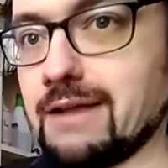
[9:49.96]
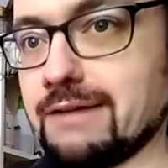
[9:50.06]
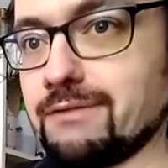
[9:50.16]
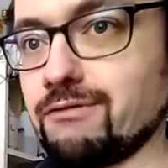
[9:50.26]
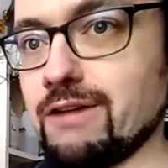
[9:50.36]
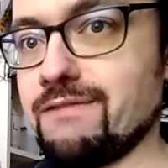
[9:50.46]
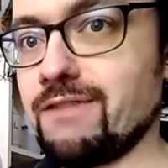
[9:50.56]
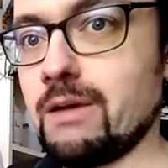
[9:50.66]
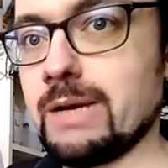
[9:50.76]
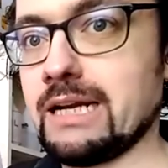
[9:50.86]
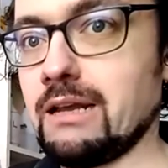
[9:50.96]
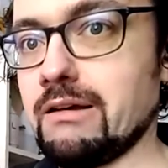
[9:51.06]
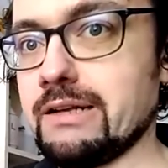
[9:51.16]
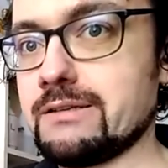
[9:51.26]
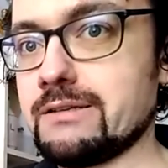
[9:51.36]
free flowing
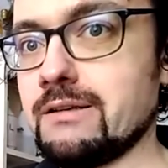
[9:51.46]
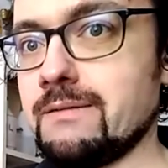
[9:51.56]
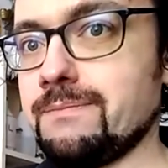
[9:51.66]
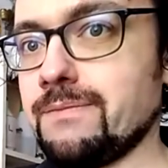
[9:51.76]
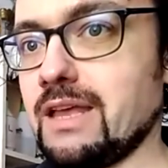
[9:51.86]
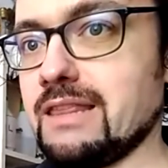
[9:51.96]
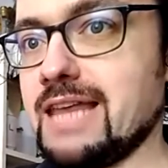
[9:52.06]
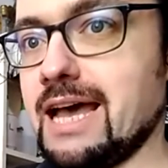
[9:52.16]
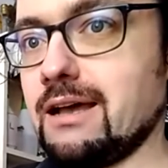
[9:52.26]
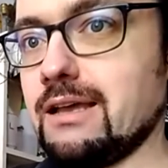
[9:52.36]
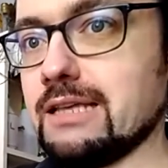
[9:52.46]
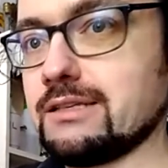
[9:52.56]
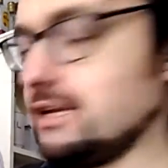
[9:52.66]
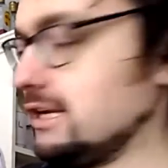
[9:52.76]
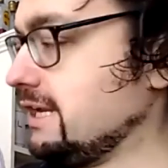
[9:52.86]
lines, and that is
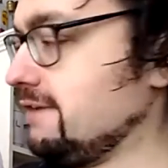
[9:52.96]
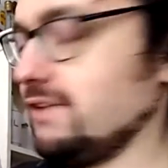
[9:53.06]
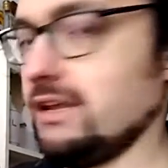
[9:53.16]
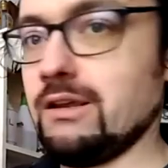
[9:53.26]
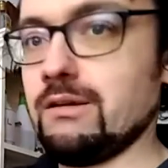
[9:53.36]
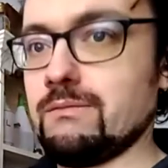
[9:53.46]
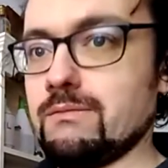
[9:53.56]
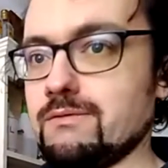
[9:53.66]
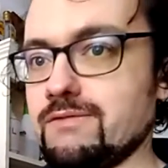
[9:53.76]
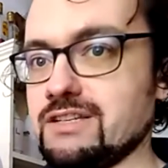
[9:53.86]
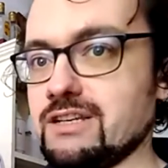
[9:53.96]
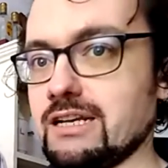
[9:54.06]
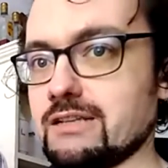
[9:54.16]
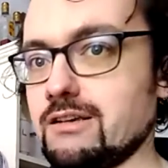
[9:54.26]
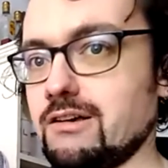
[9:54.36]
going to give you visual
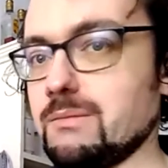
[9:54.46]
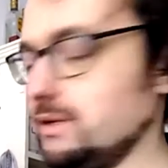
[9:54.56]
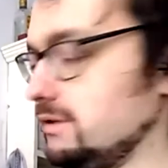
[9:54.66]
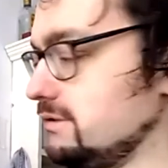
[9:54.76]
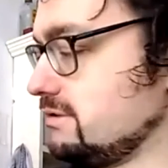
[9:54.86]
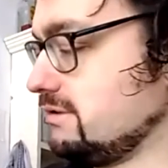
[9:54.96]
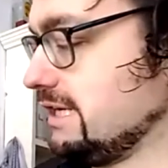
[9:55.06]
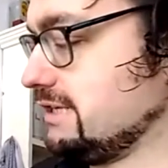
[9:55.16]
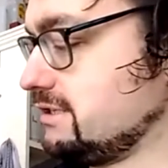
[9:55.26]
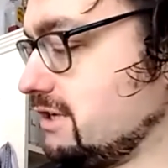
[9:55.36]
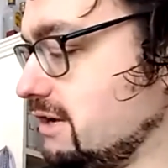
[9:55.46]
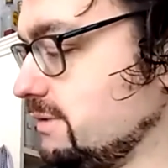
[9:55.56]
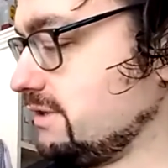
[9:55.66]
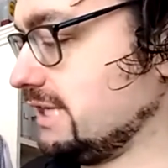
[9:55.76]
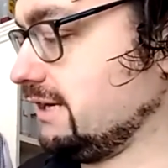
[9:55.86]
excitement each time. I
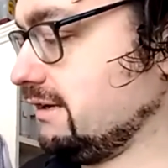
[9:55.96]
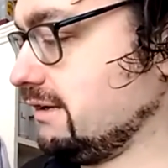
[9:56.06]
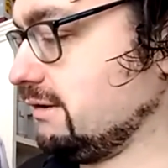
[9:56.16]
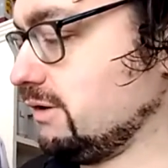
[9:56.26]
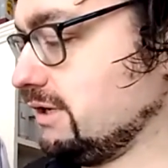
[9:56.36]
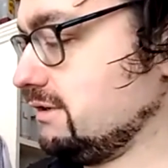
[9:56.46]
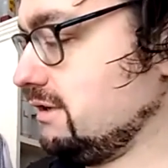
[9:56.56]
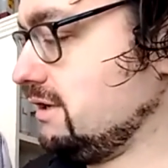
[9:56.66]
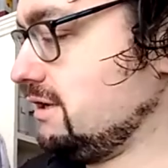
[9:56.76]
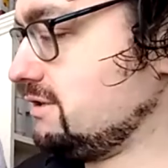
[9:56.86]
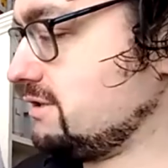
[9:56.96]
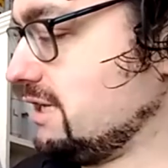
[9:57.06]
think it certainly